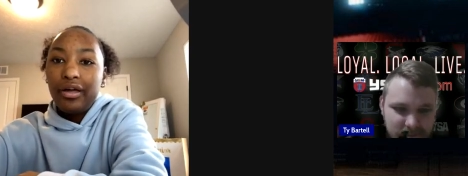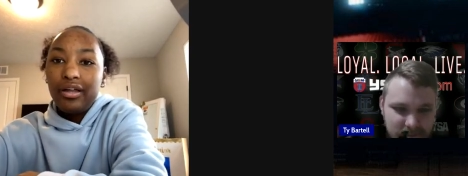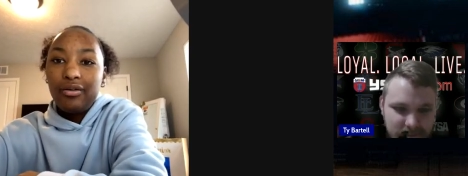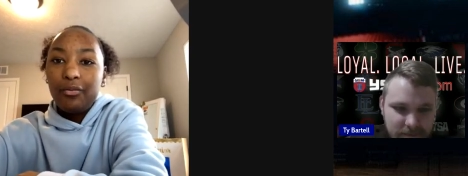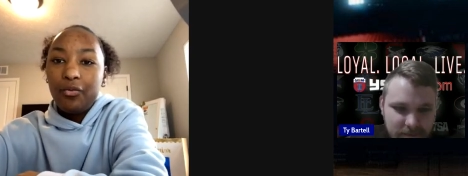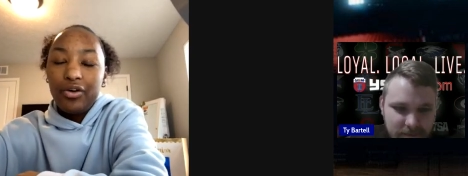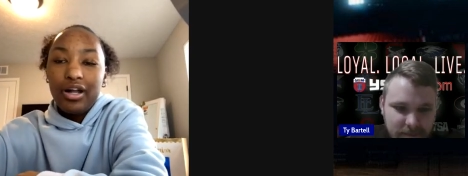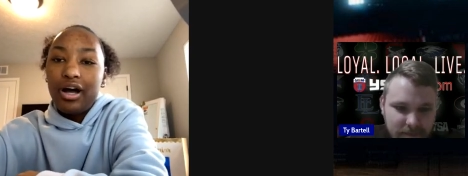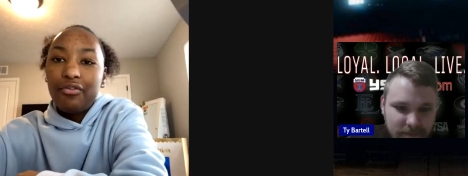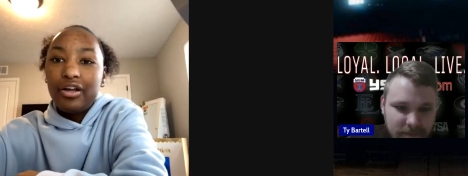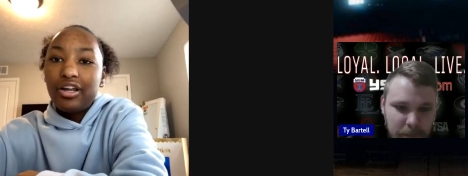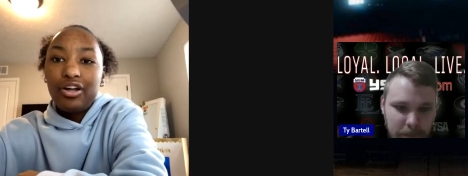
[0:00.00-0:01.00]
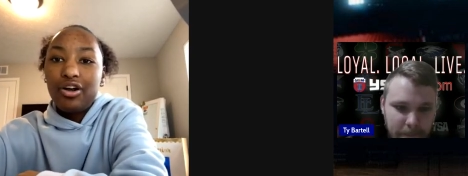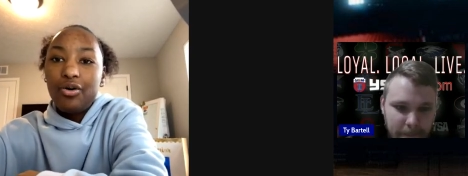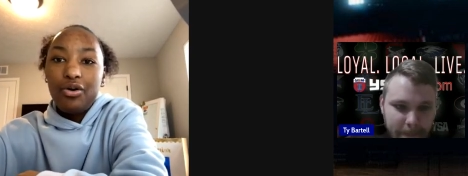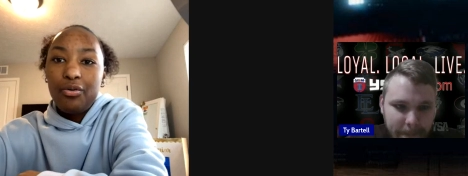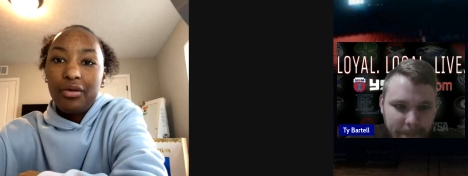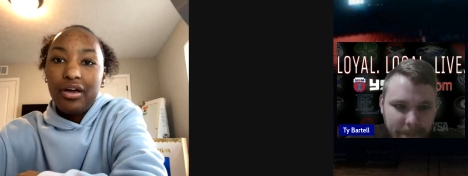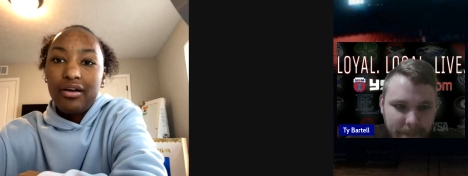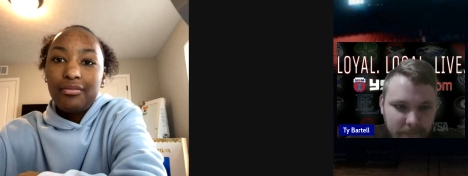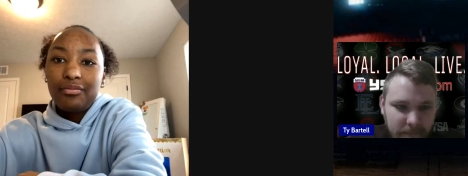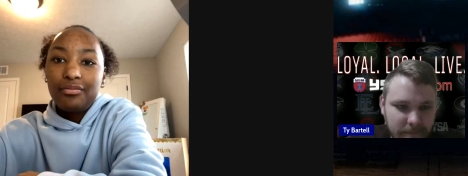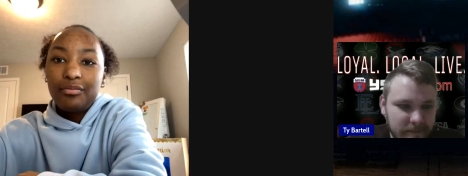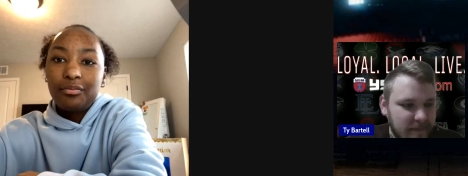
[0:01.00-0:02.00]
Speaker 1: and we're not ready to go home yet.
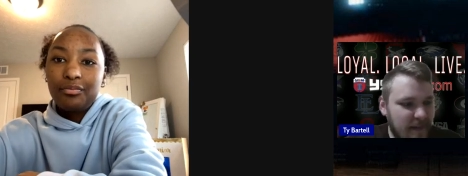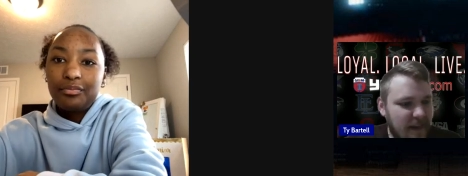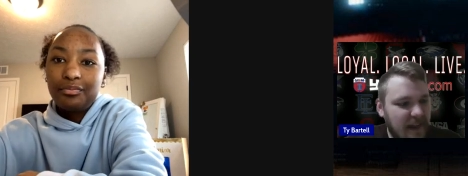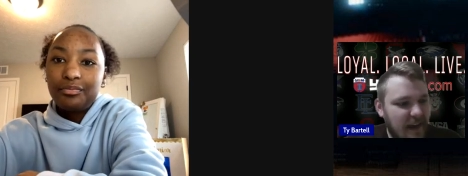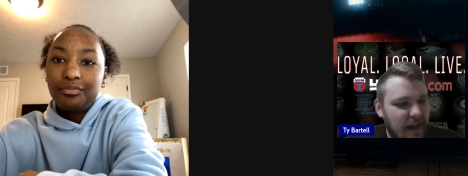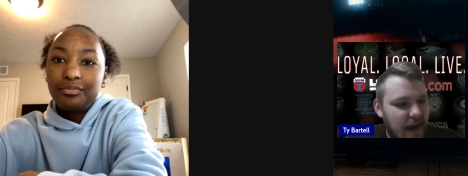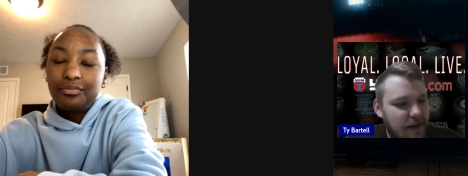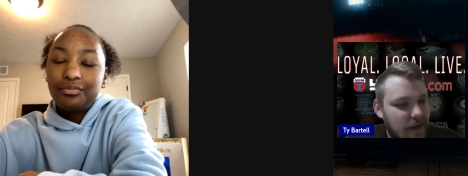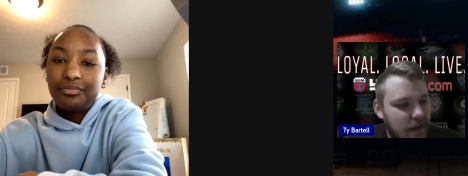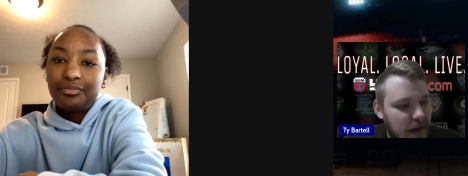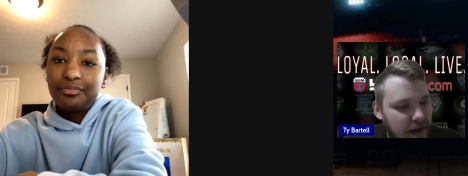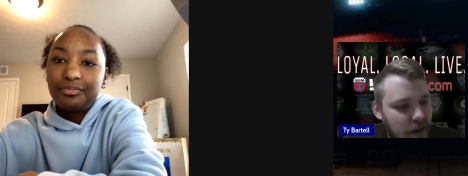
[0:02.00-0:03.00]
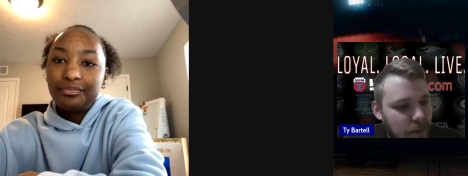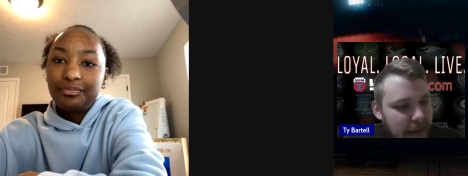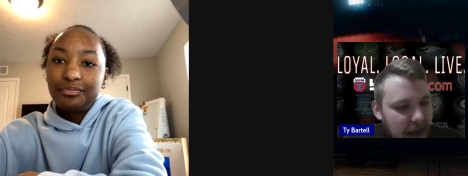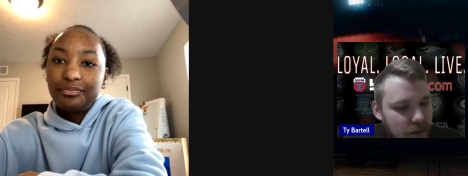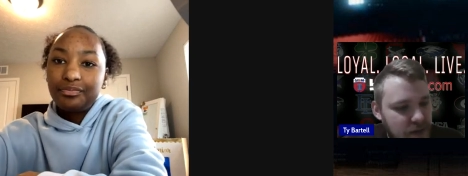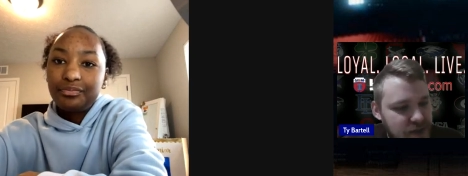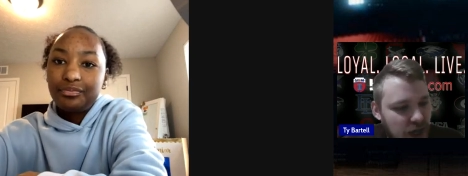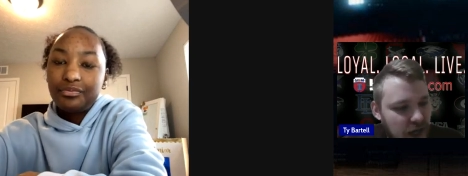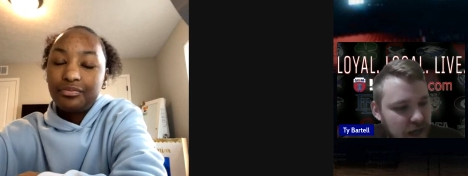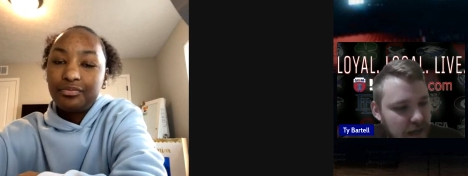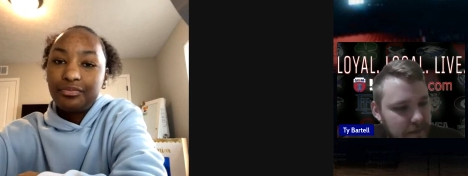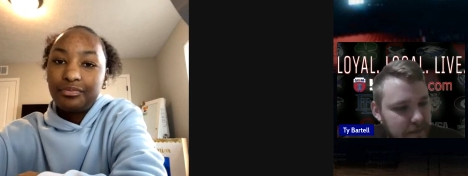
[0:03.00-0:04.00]
Speaker 2: I know, I know. Mac was
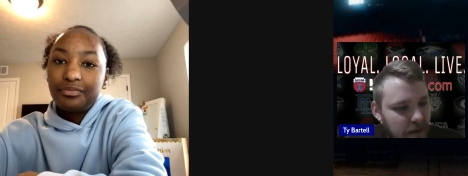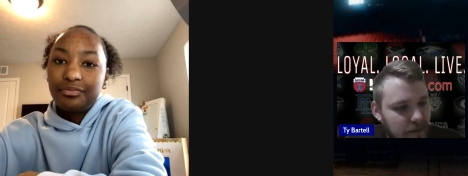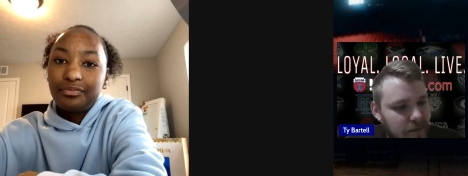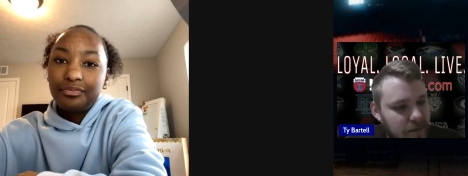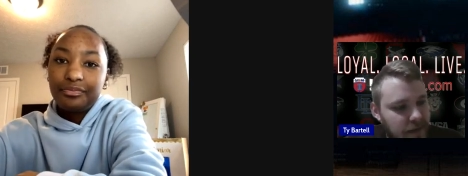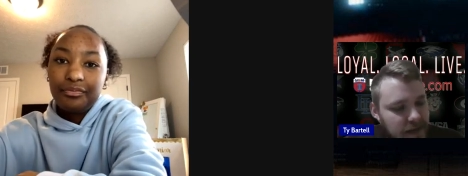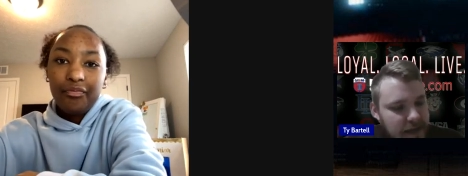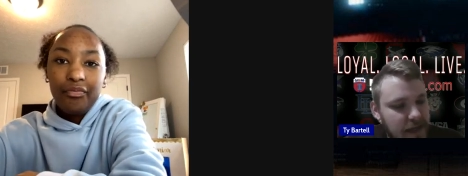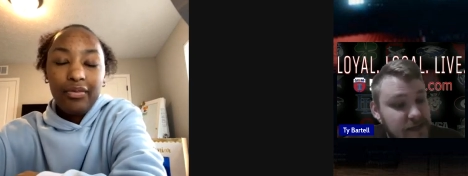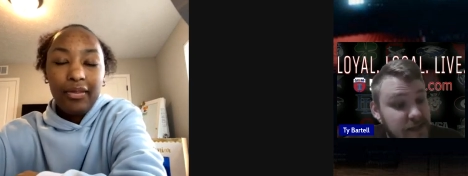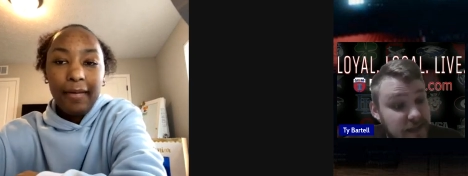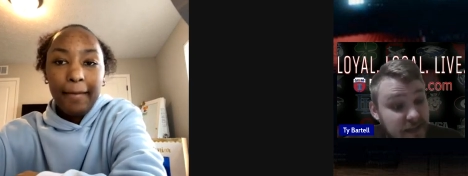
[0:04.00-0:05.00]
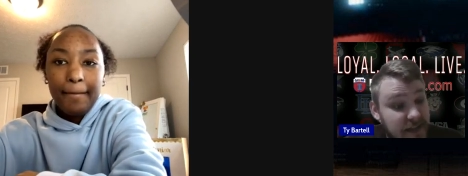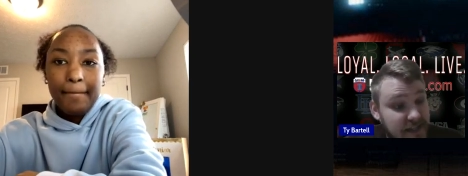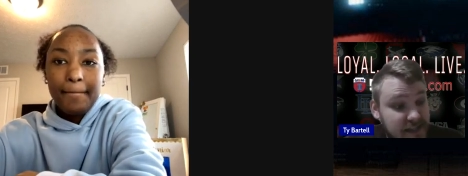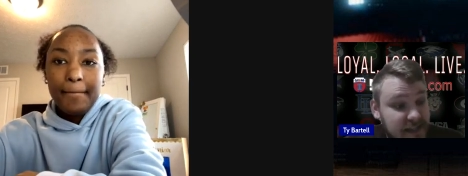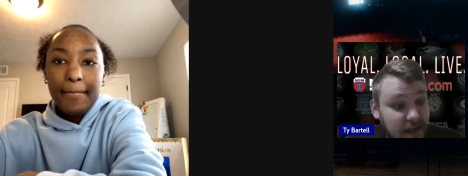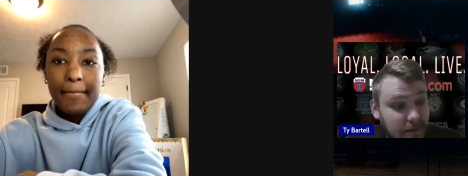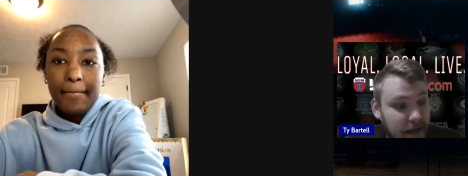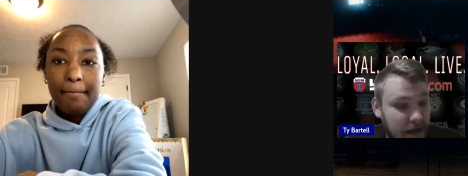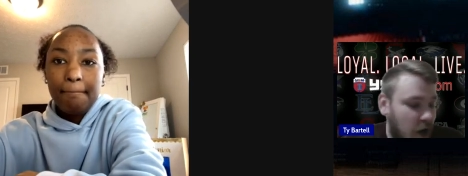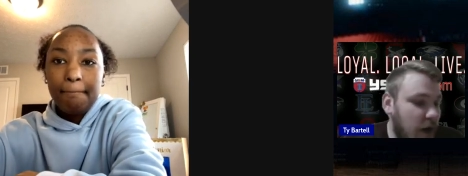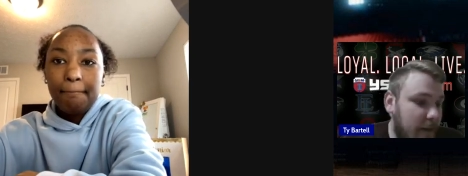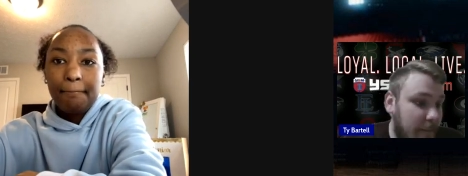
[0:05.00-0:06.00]
talking about the keys to this team, and
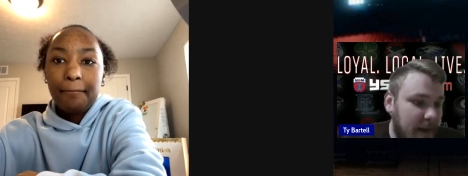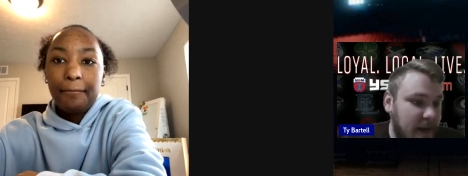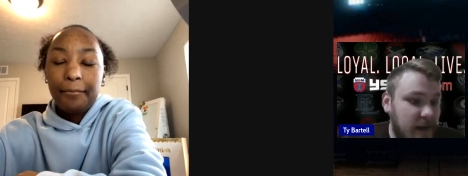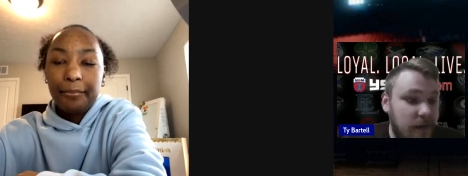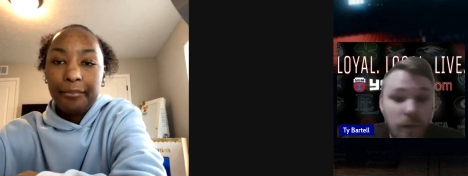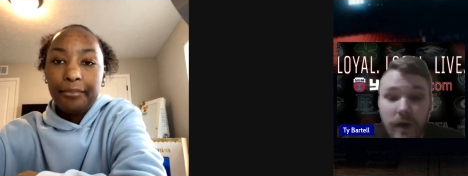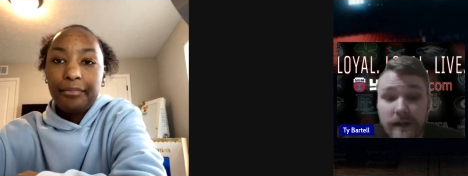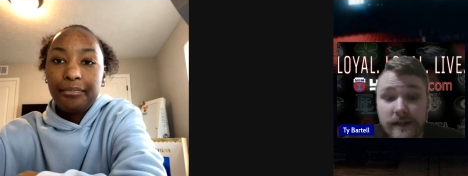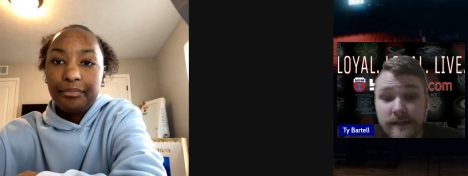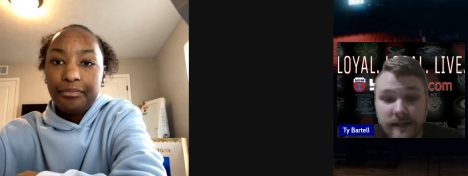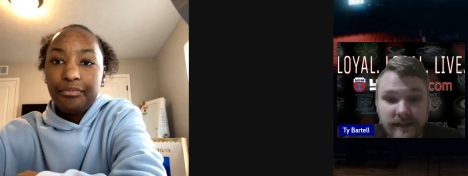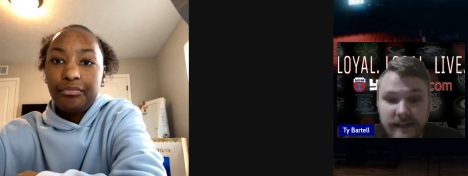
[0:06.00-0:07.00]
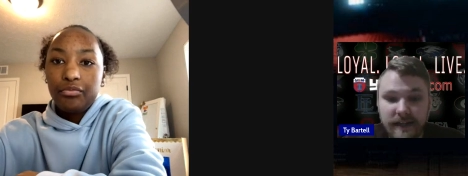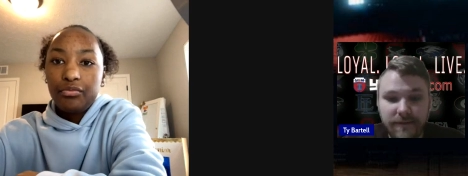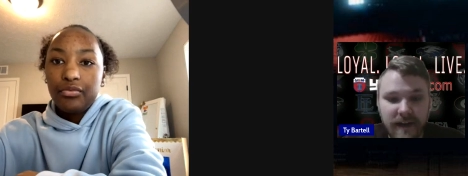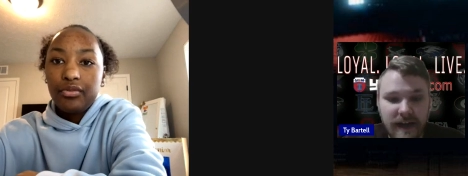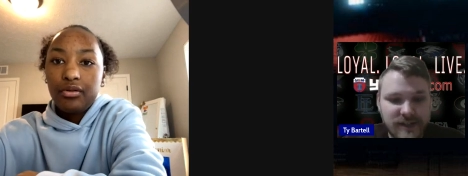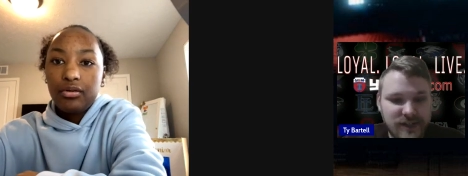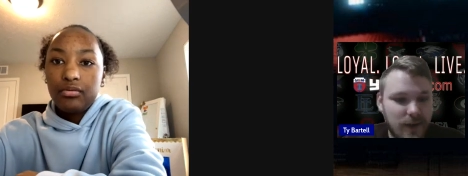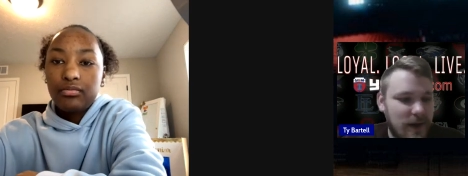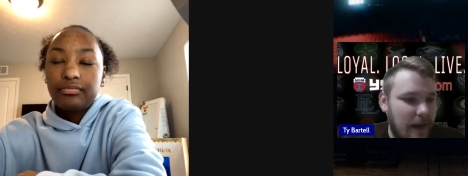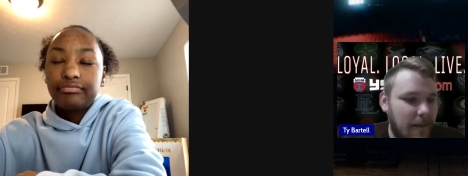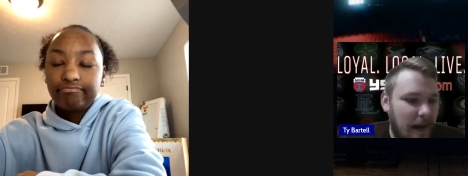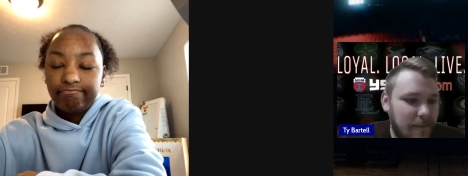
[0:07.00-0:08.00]
her opinion was the defense too, and
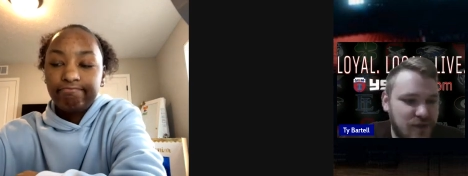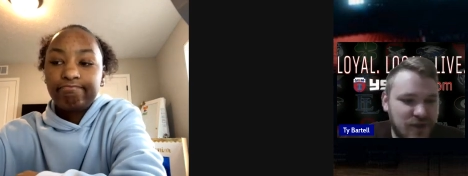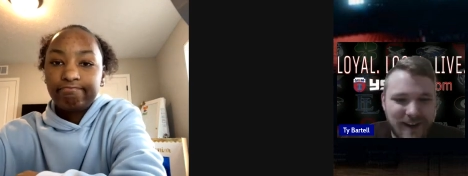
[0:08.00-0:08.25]
I'm, I'm sure a